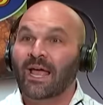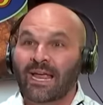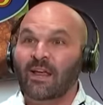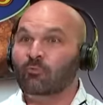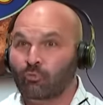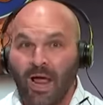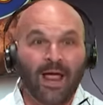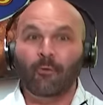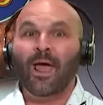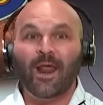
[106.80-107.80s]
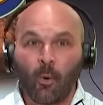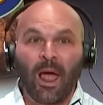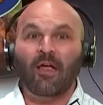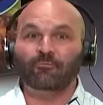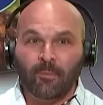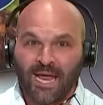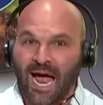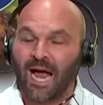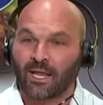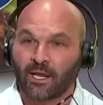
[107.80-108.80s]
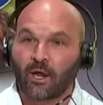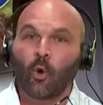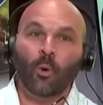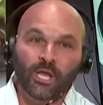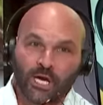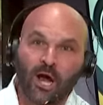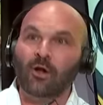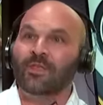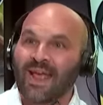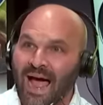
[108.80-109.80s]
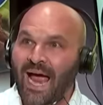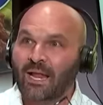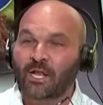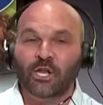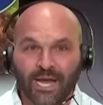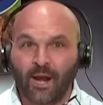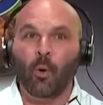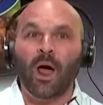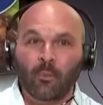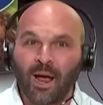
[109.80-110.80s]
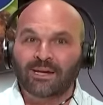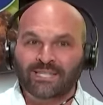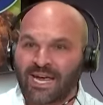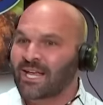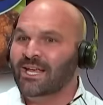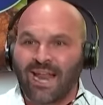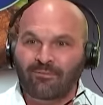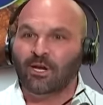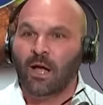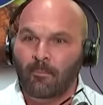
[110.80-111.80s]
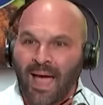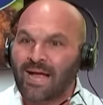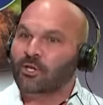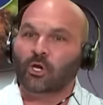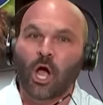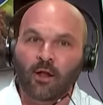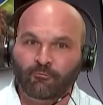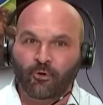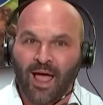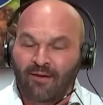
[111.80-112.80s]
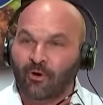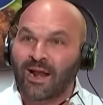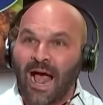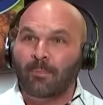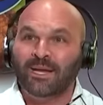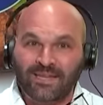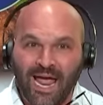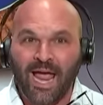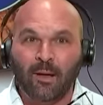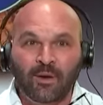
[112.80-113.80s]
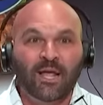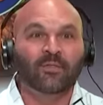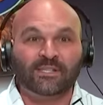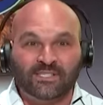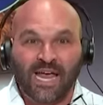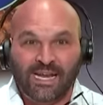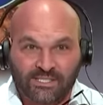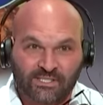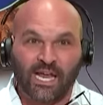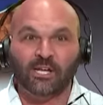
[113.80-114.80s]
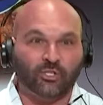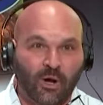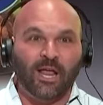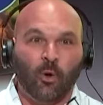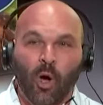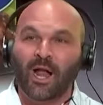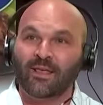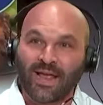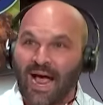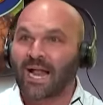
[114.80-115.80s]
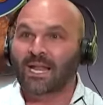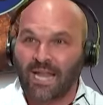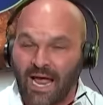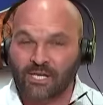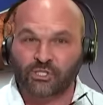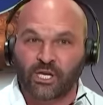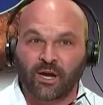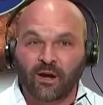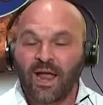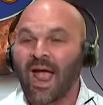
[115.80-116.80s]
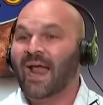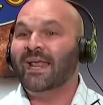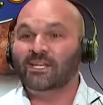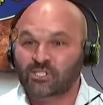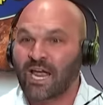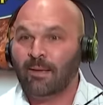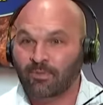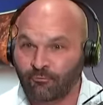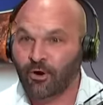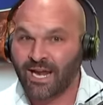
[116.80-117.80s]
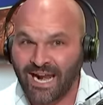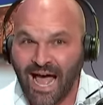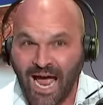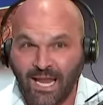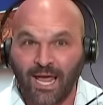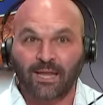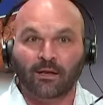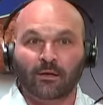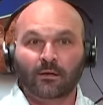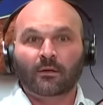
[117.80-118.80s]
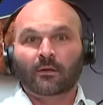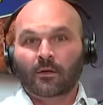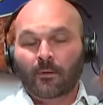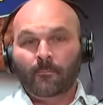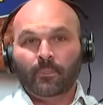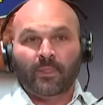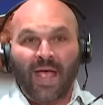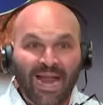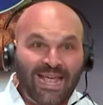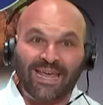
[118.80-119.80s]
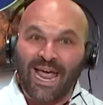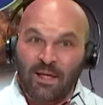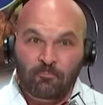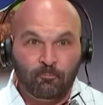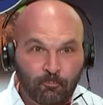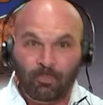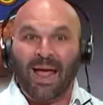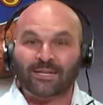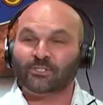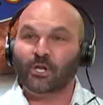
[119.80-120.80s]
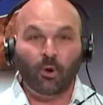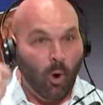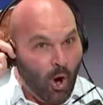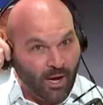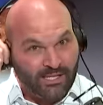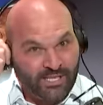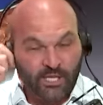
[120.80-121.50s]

Like he ran away from the island. When you go to the island, you get a one-way ticket. You never come back. You're gone forever. And I'll be damned. The Saints sent Tre'Quan to the island last year, and he escaped the friggin' island. And he came back to New Orleans.